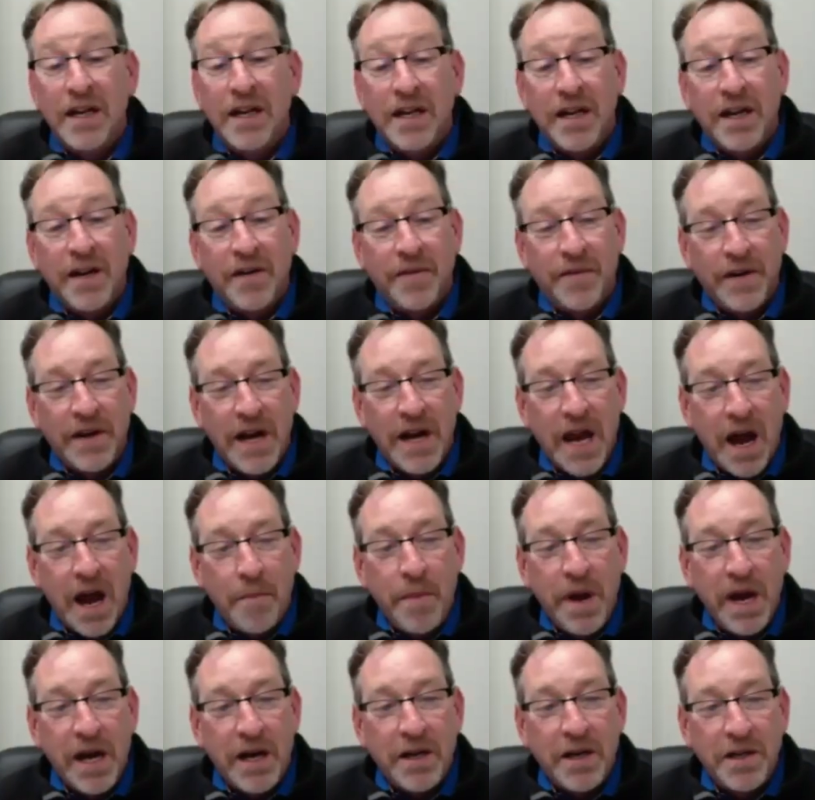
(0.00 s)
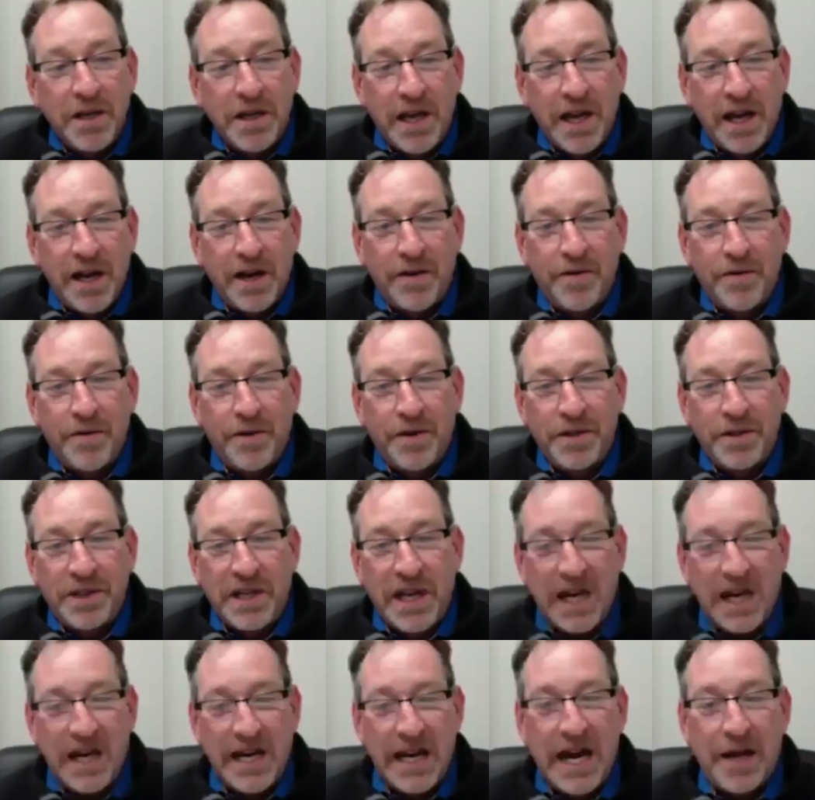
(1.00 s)
If you're not making your care calls,
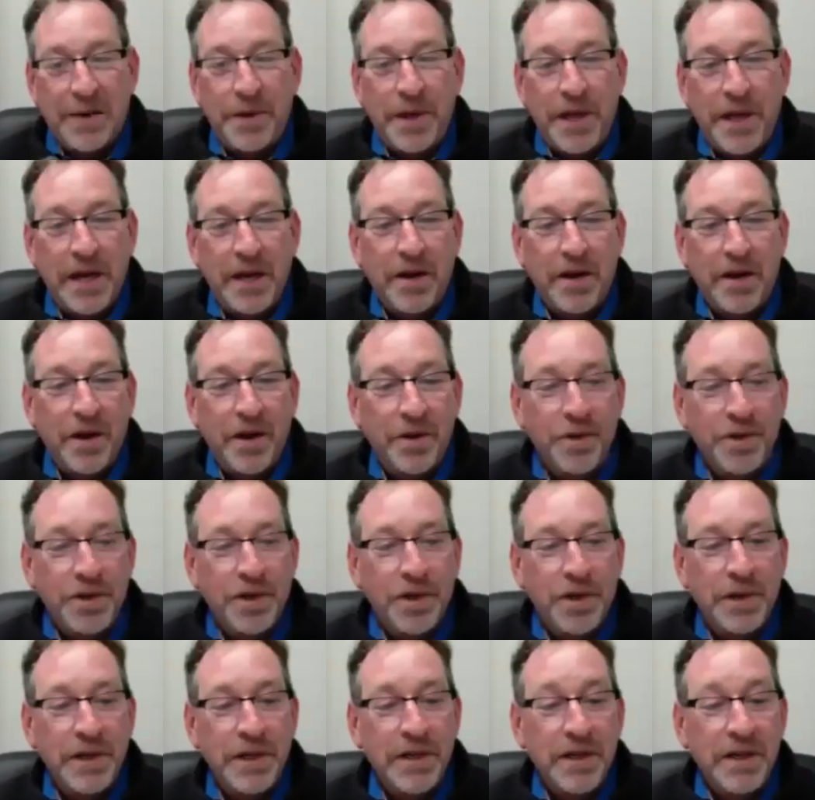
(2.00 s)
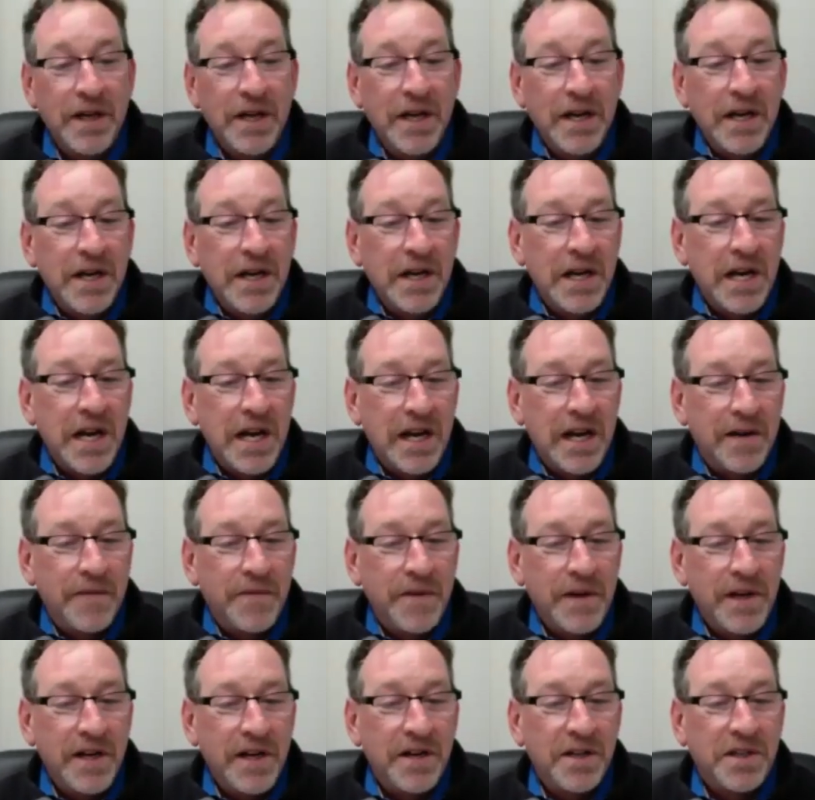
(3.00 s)
get out there, go do it. And if you
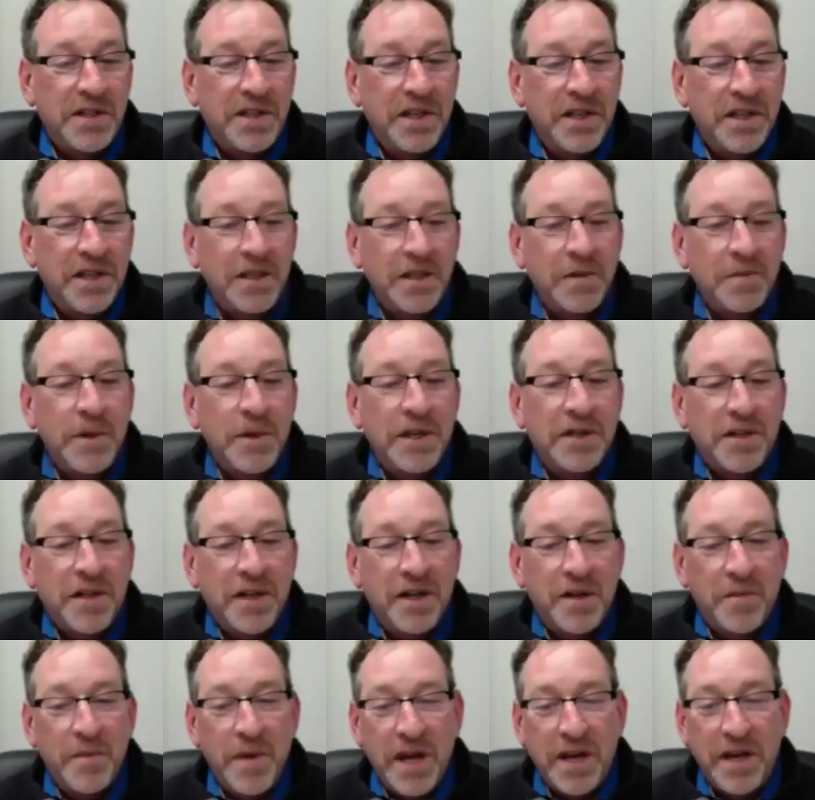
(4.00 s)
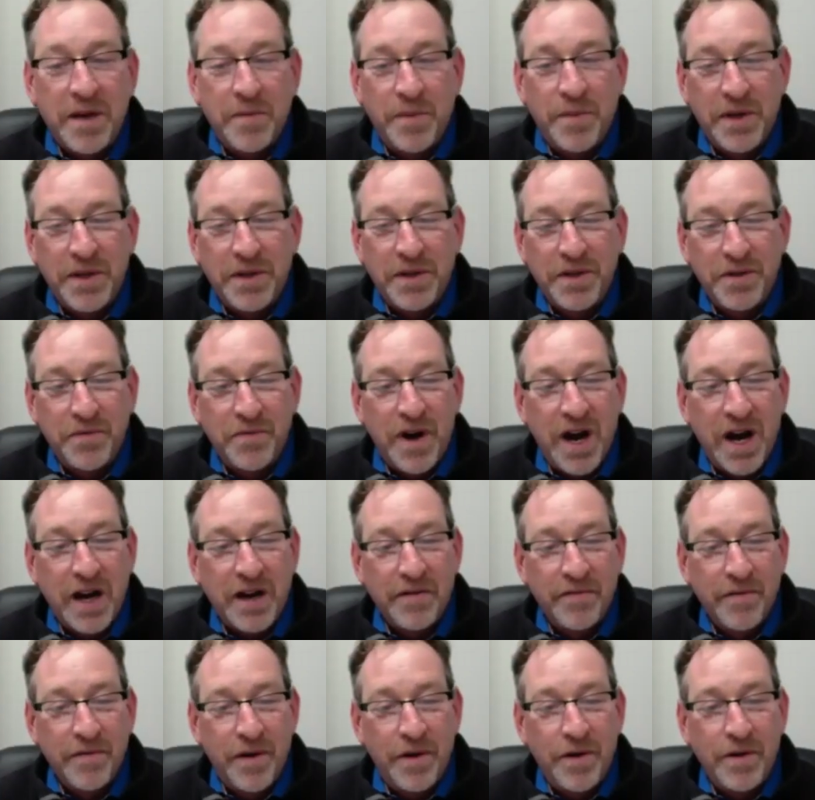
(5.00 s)
need a system that's going to make your business rock and
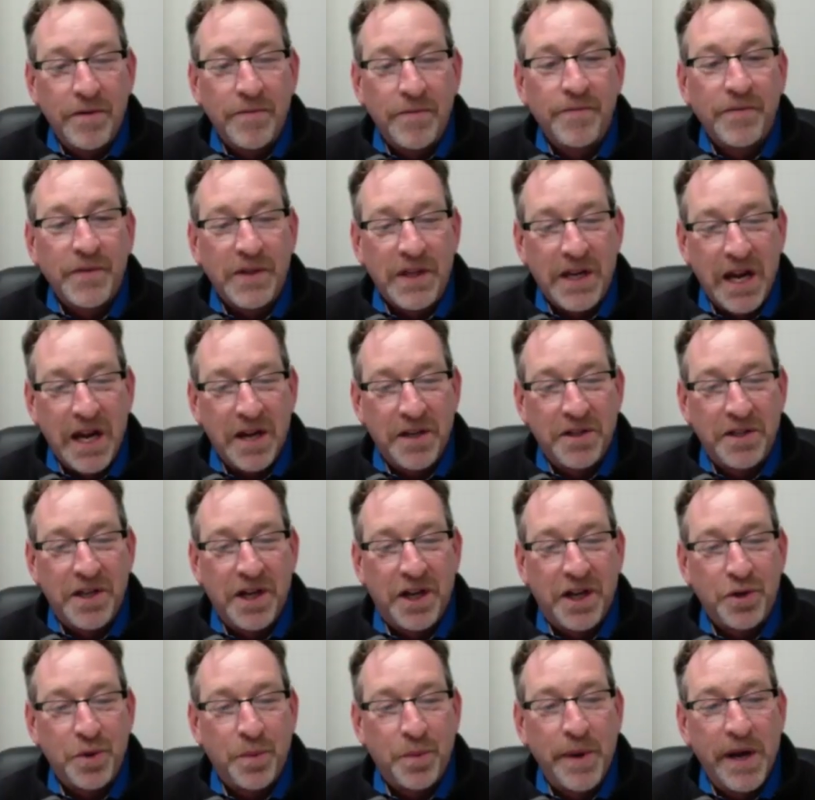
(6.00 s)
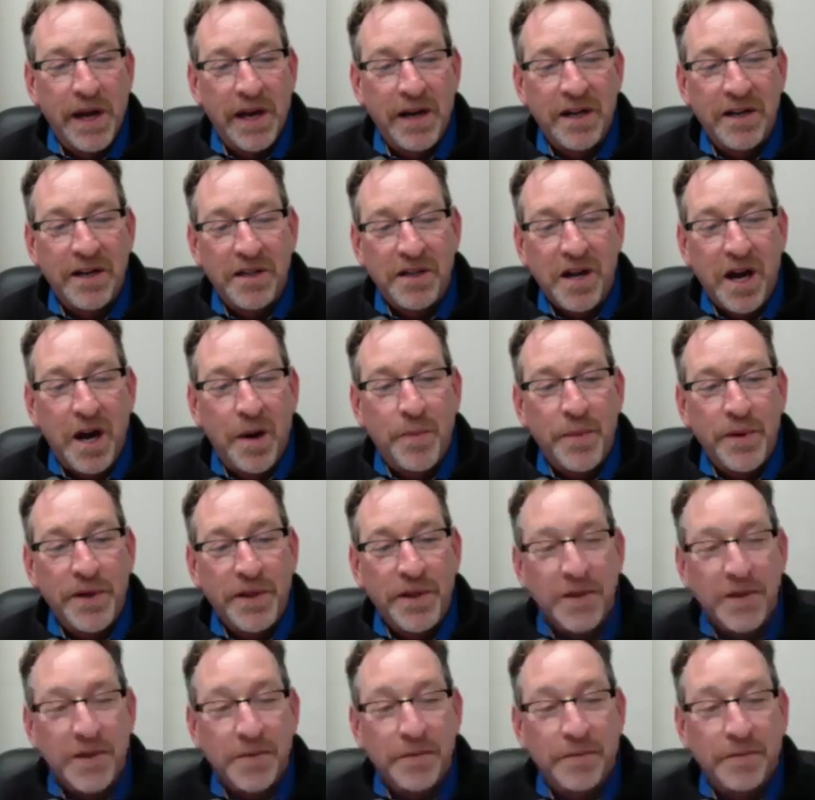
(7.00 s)
roll, get in touch with Ben and his
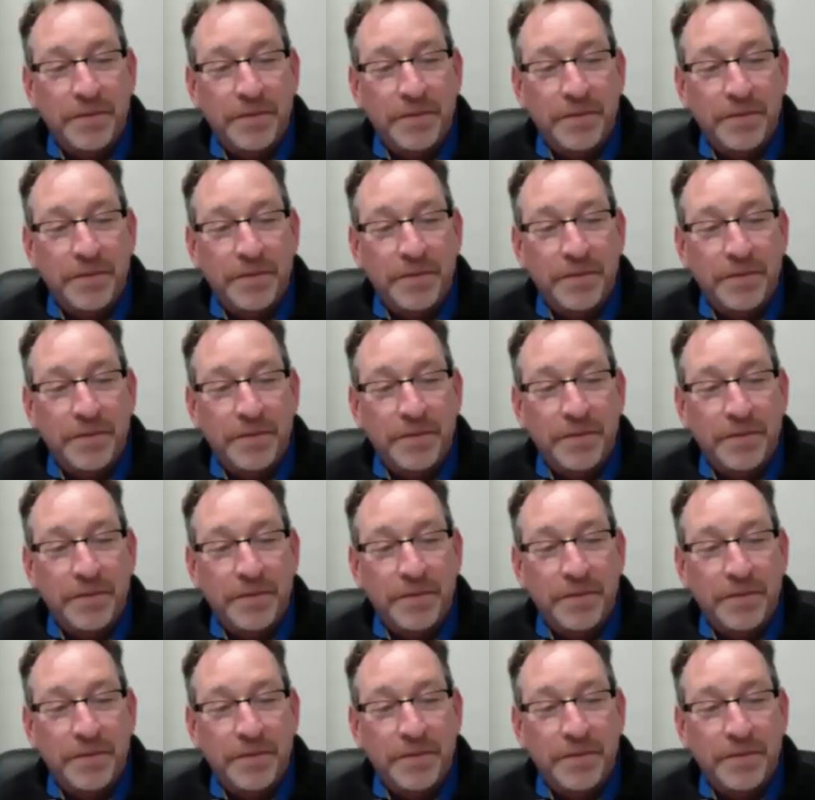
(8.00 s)
companies.